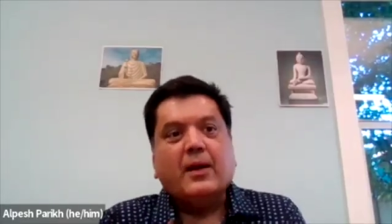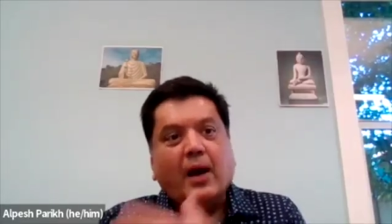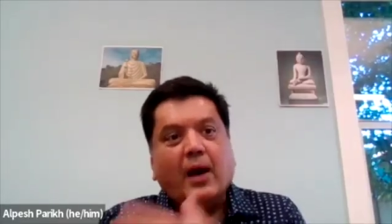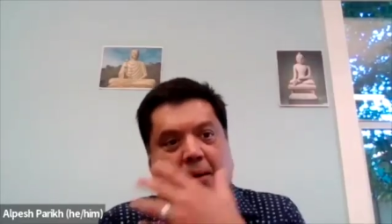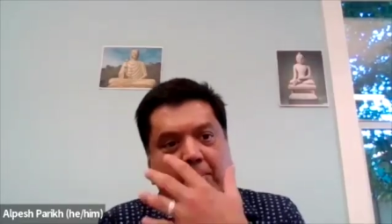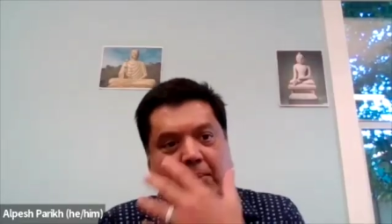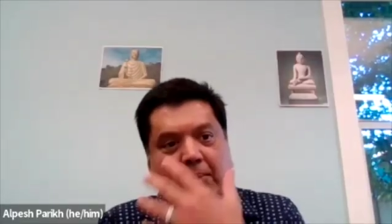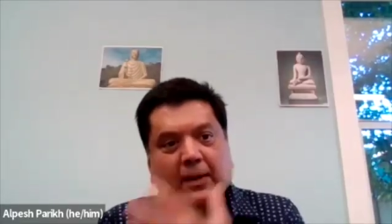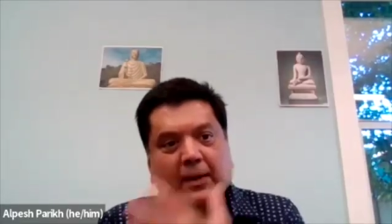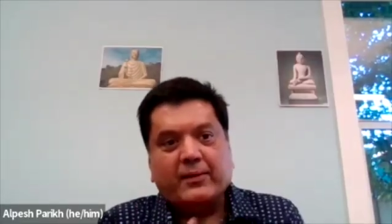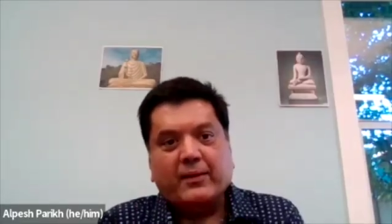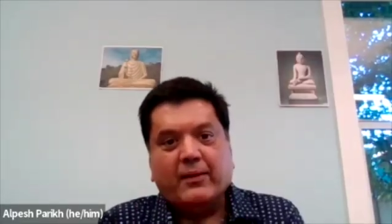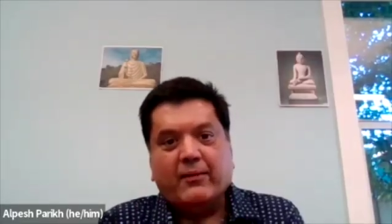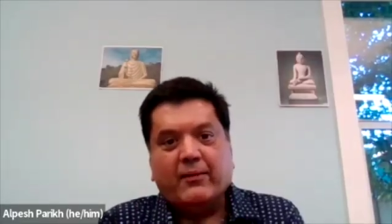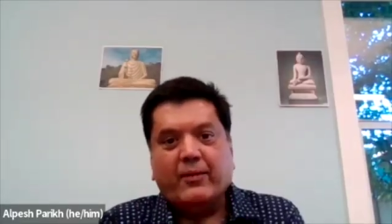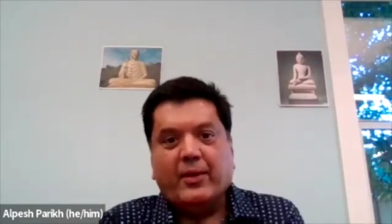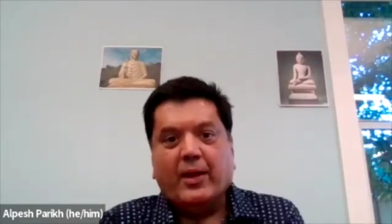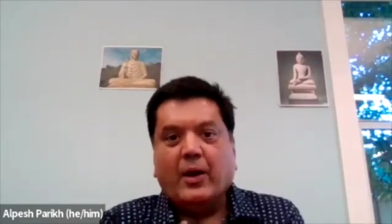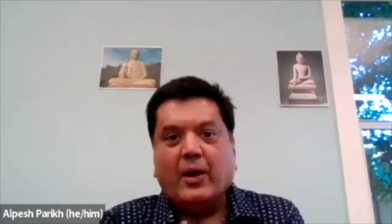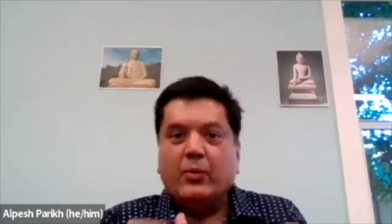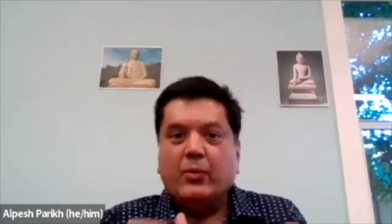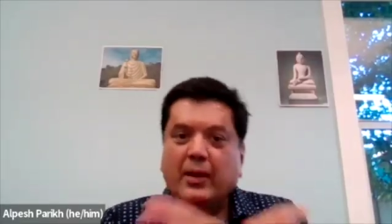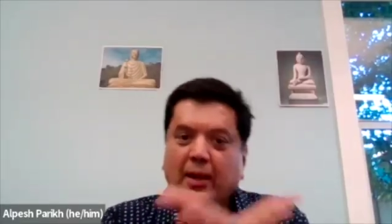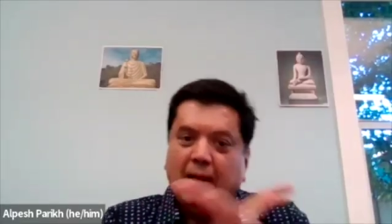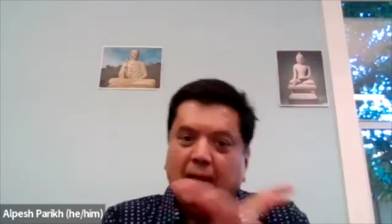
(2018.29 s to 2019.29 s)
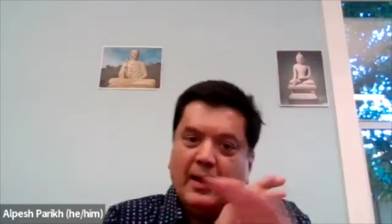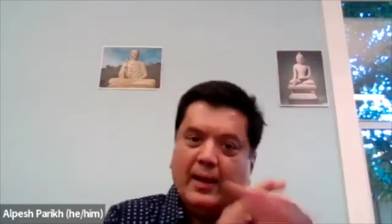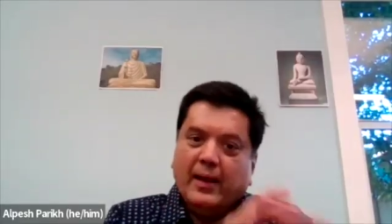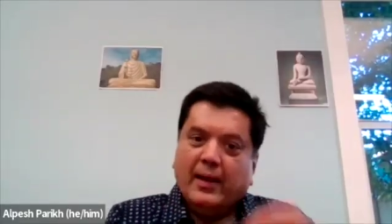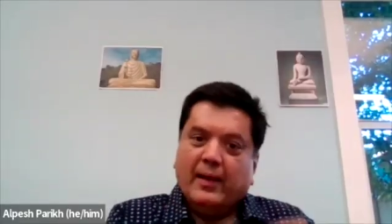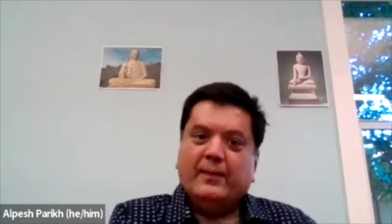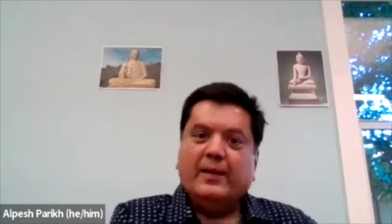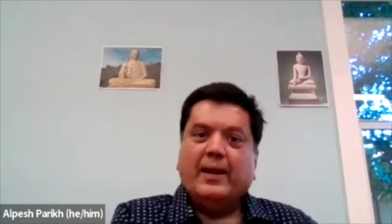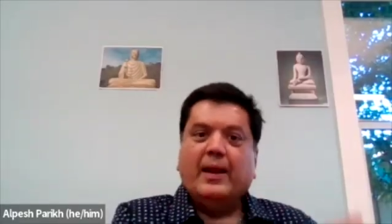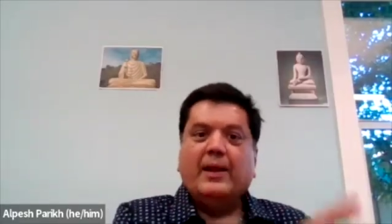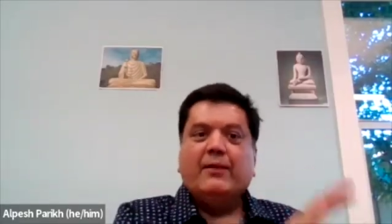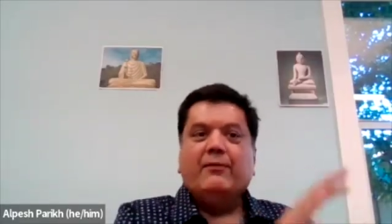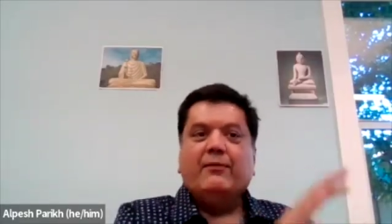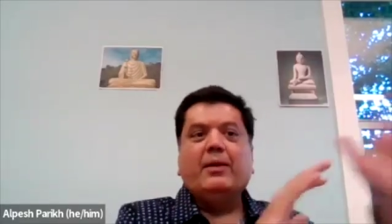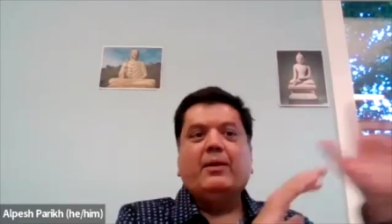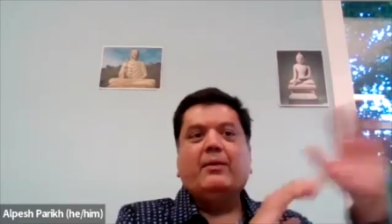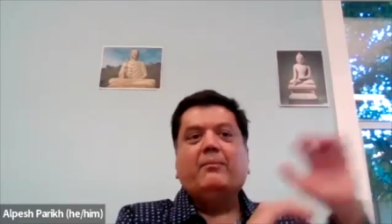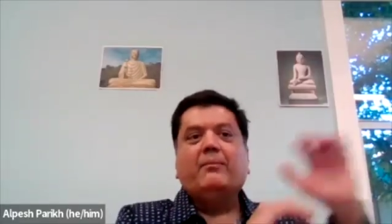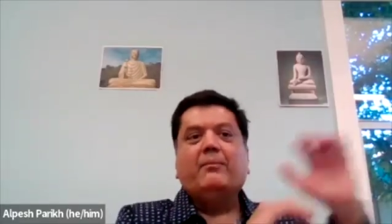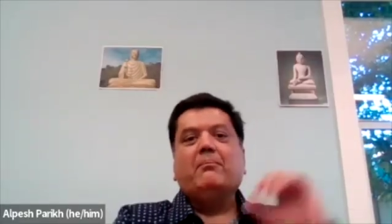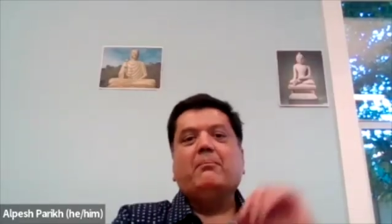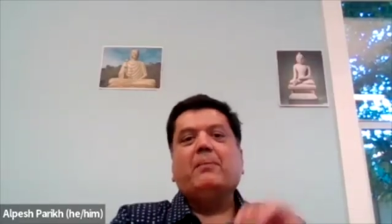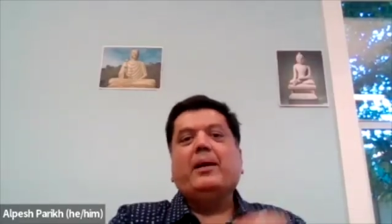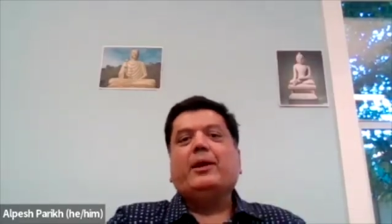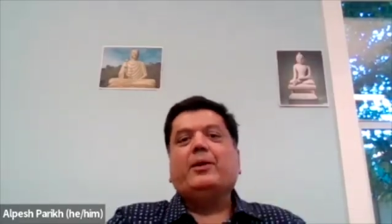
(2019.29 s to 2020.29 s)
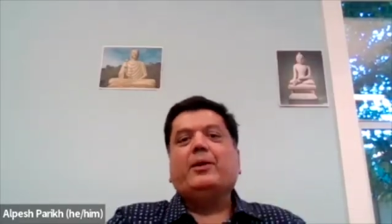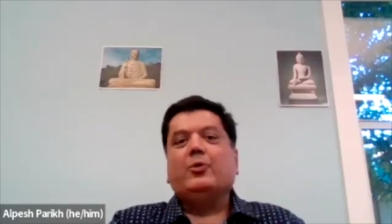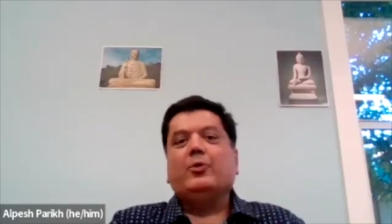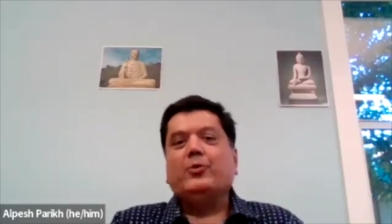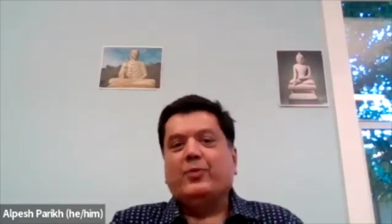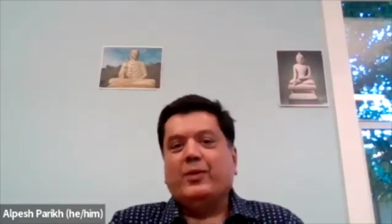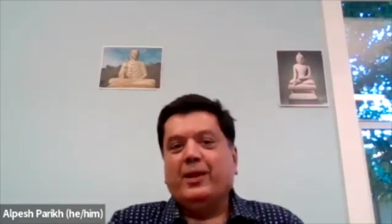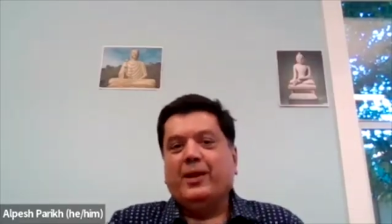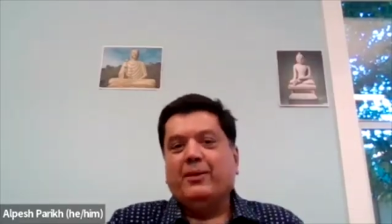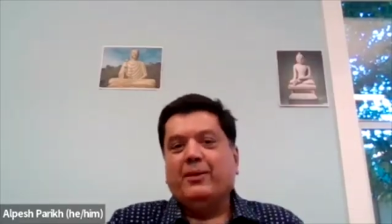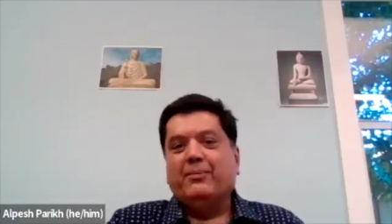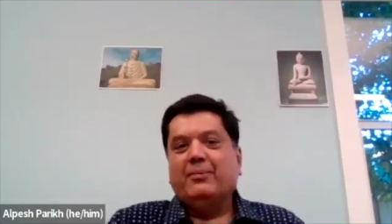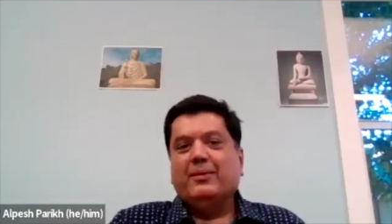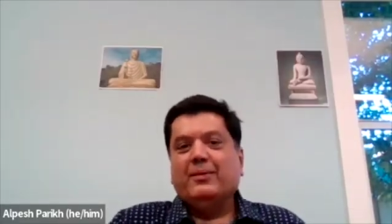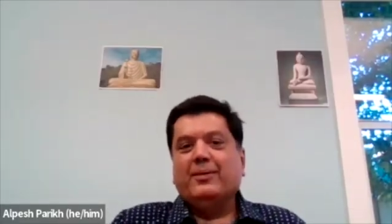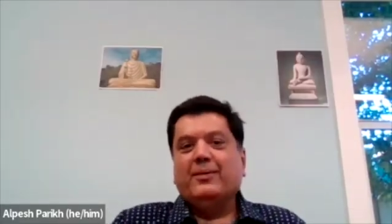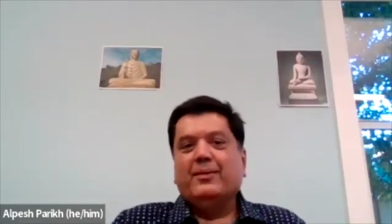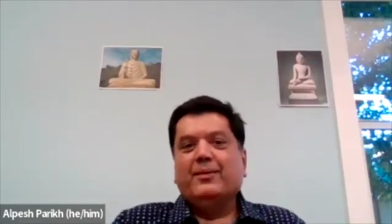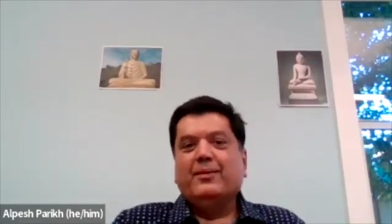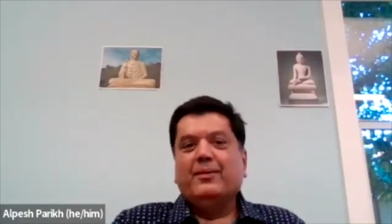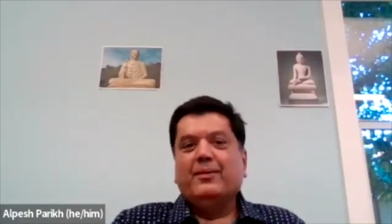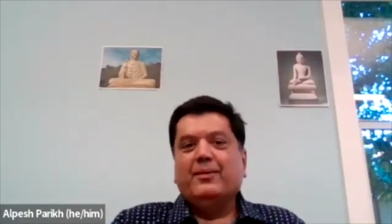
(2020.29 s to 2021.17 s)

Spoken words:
calm myself down, and then I went back to sleep.